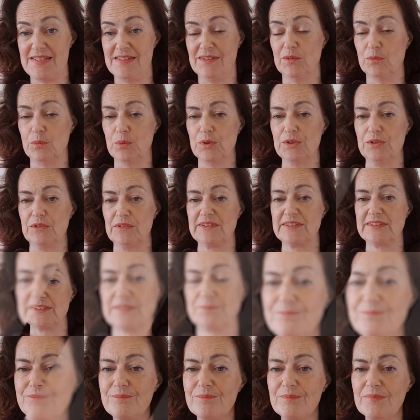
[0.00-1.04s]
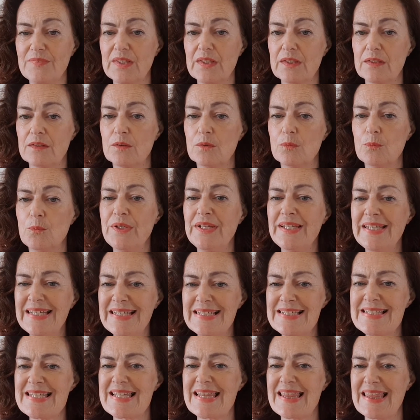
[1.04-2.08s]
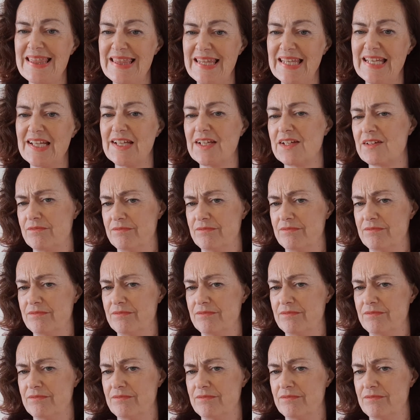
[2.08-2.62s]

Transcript: in the world? We need to think